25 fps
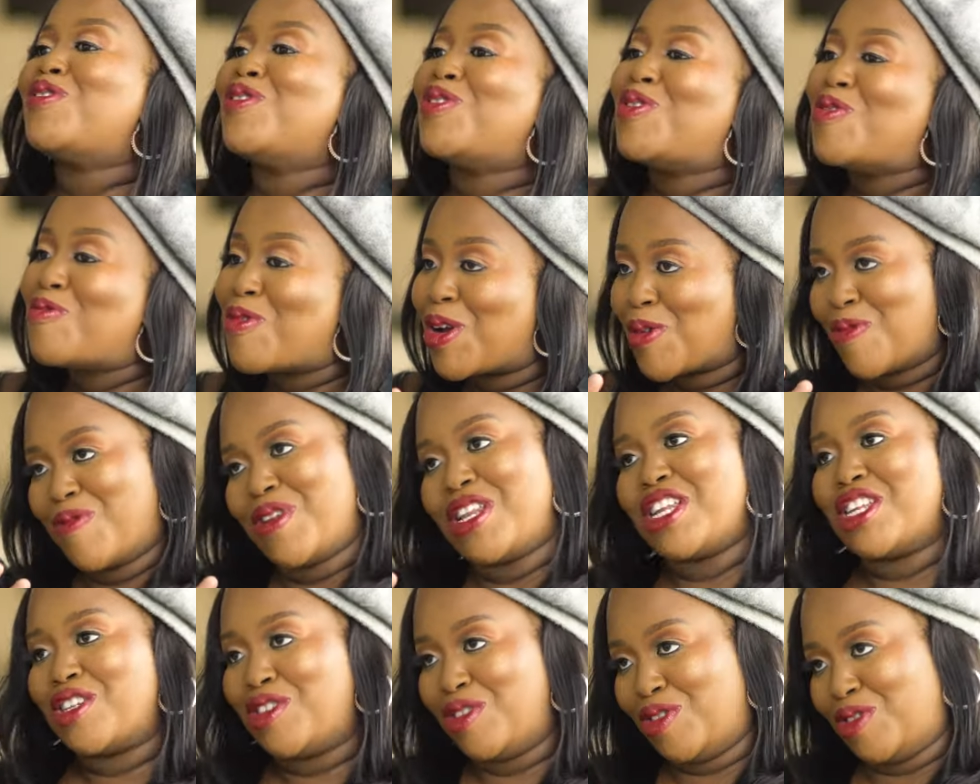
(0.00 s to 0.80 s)
to do what
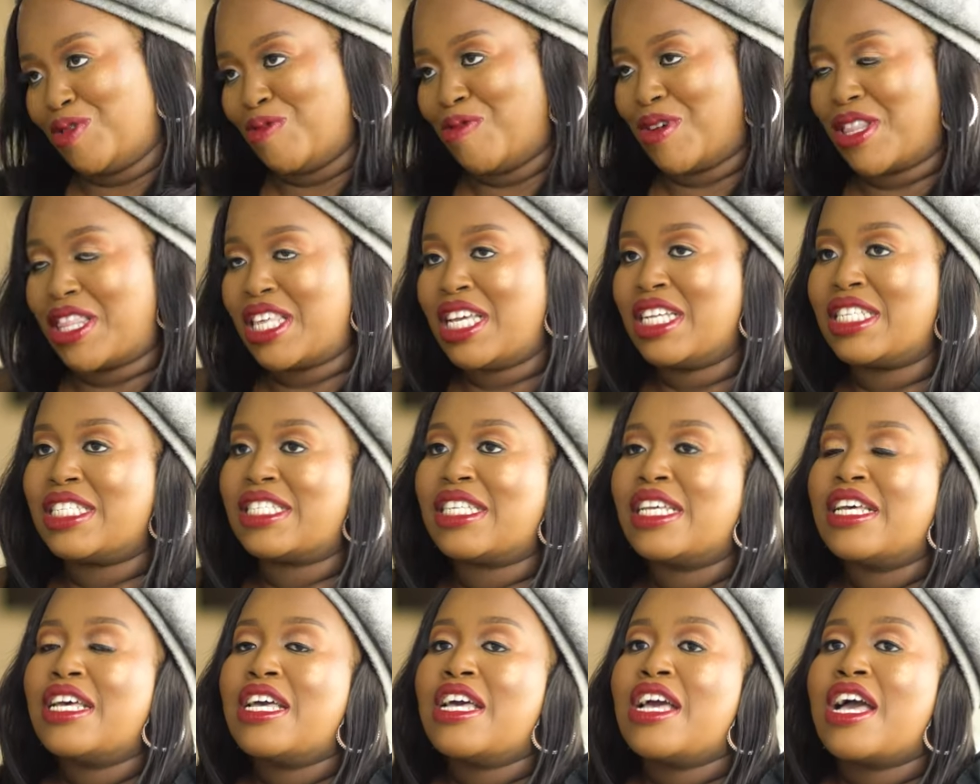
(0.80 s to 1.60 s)
we need to do with
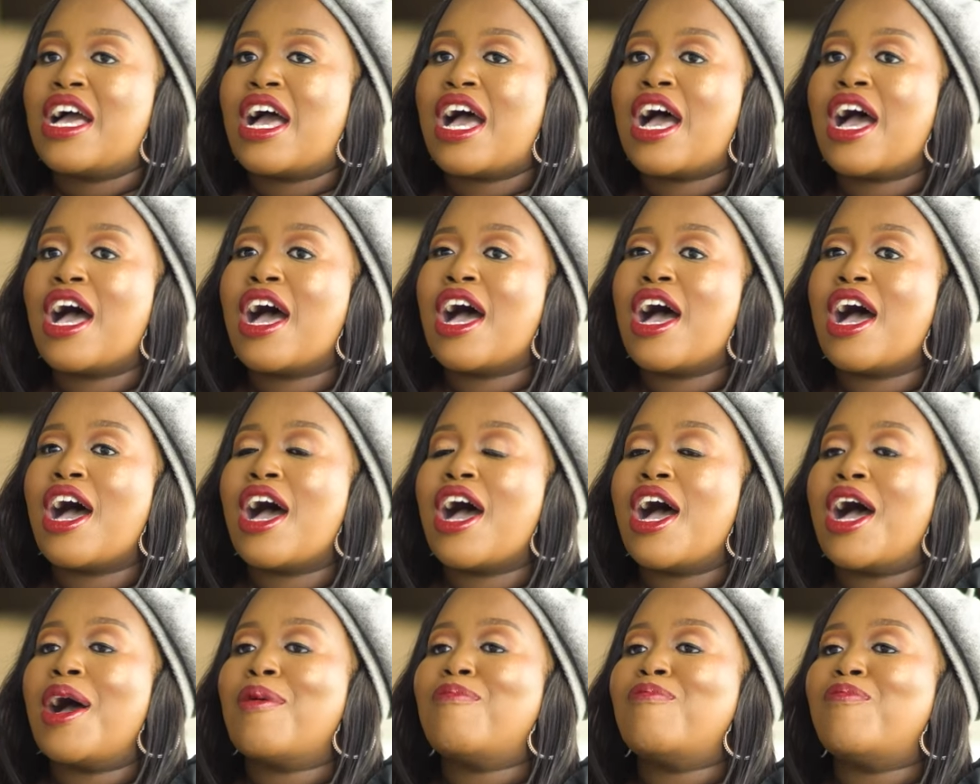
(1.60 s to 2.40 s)
it.
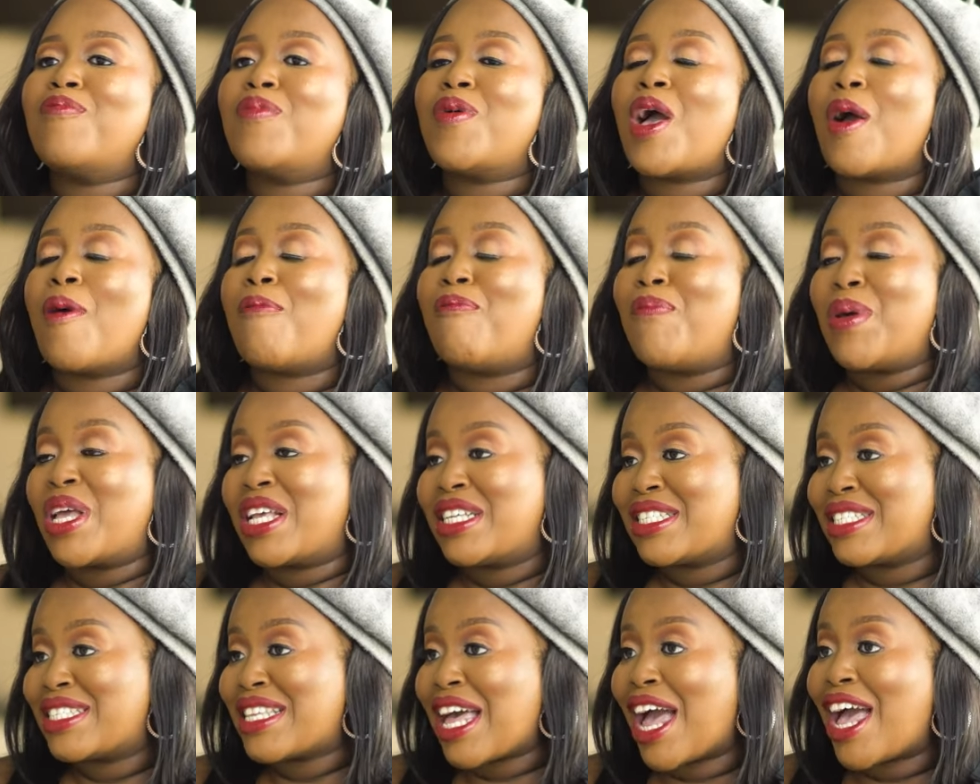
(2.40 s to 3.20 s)
Um, a
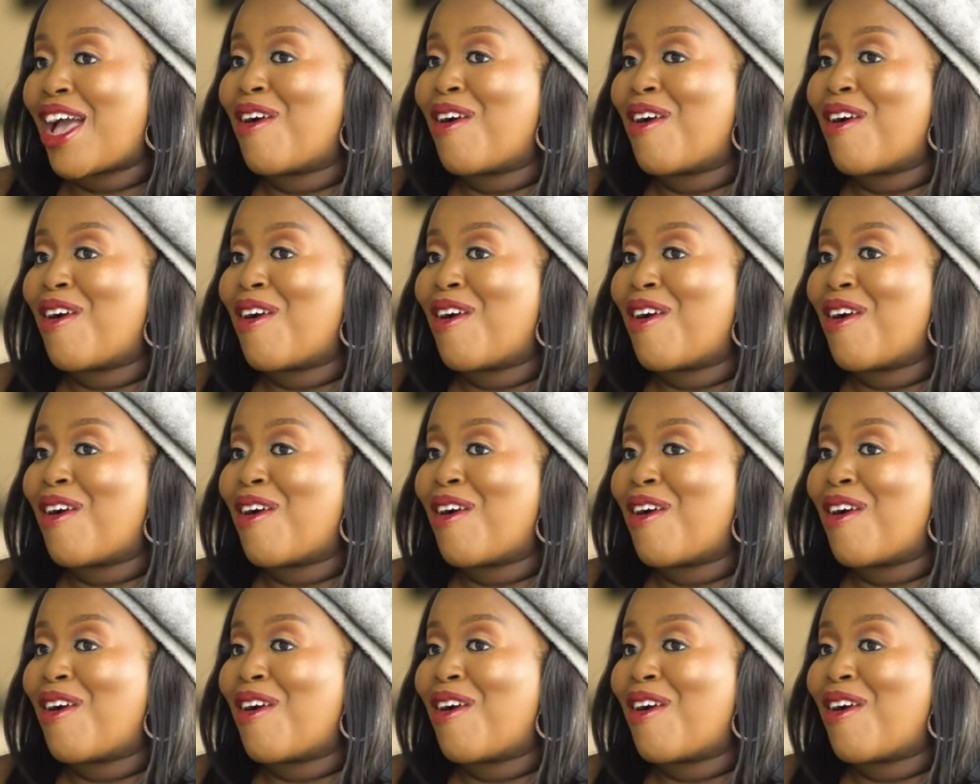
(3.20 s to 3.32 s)
big, si-